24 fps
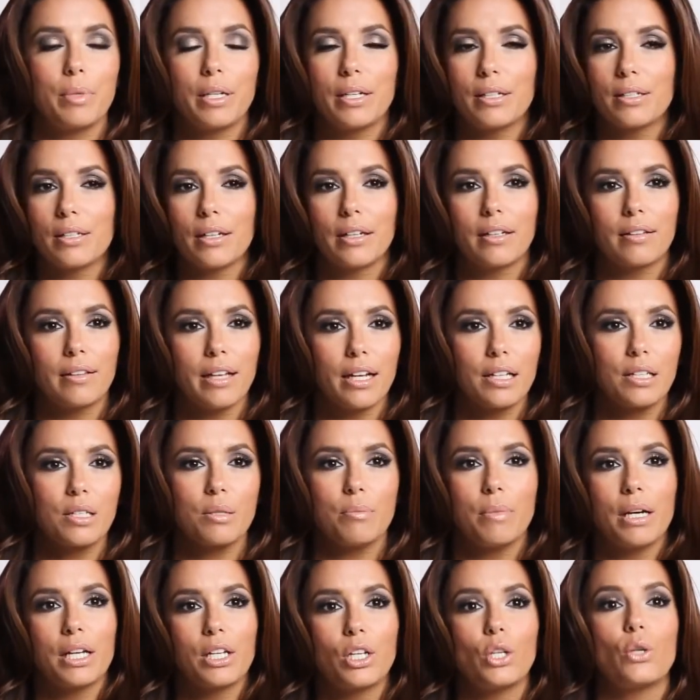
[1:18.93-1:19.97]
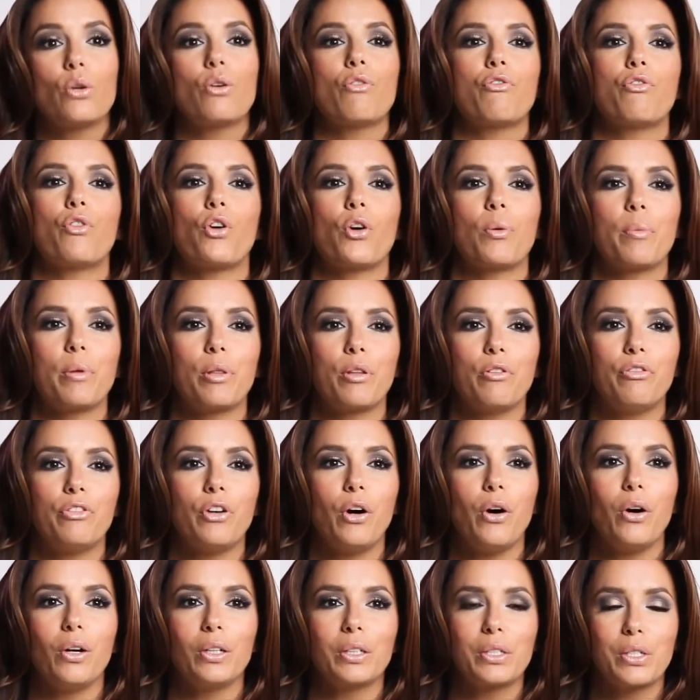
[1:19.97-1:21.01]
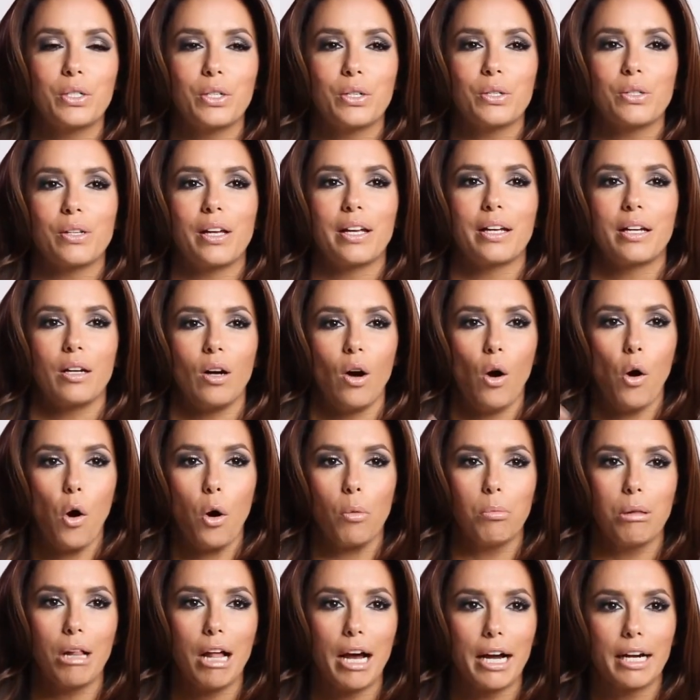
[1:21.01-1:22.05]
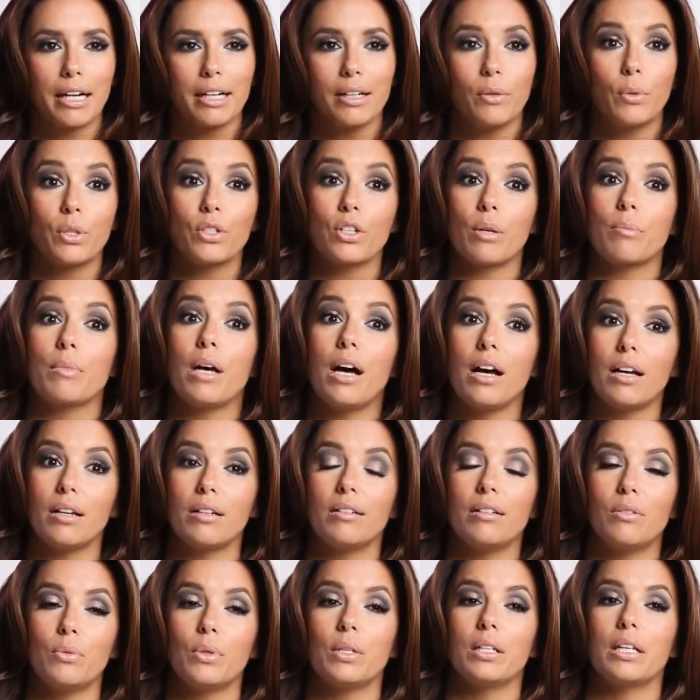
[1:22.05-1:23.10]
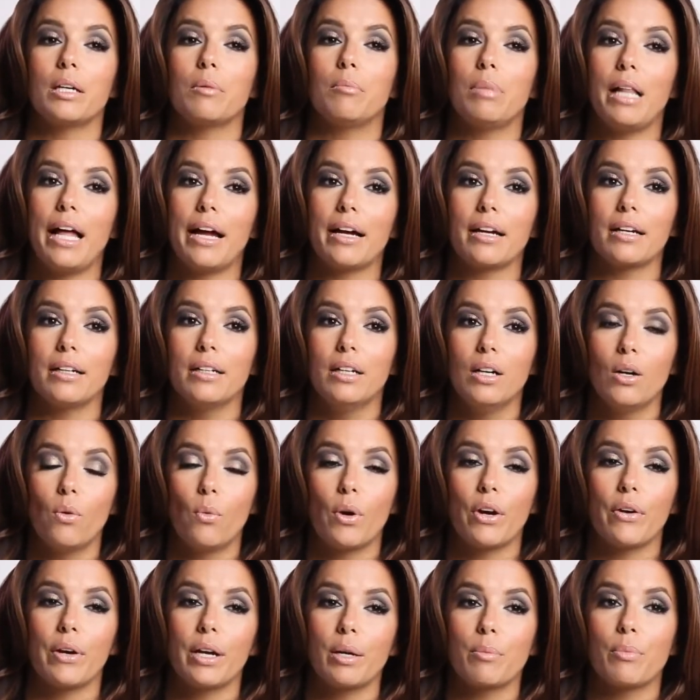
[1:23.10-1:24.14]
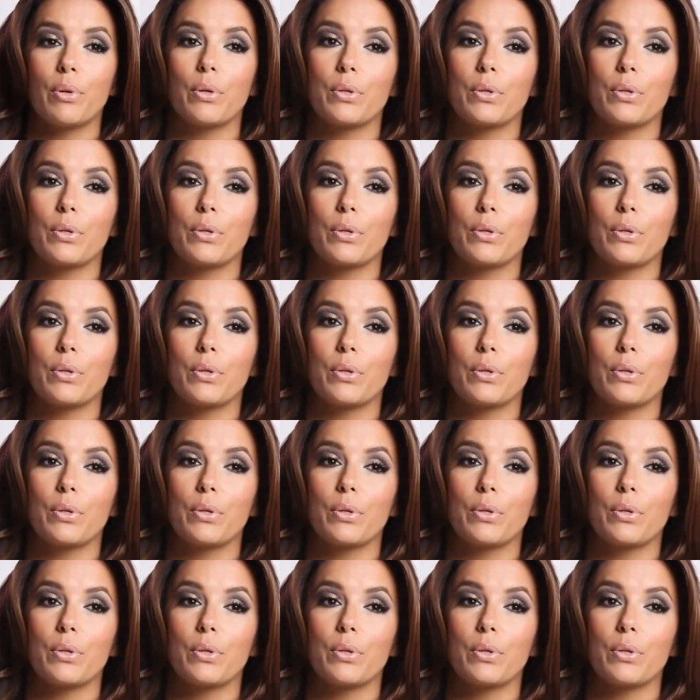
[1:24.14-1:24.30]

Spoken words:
I mean, it's like that's my uniform in the fall, is just like all black, which I'm not really a black wearing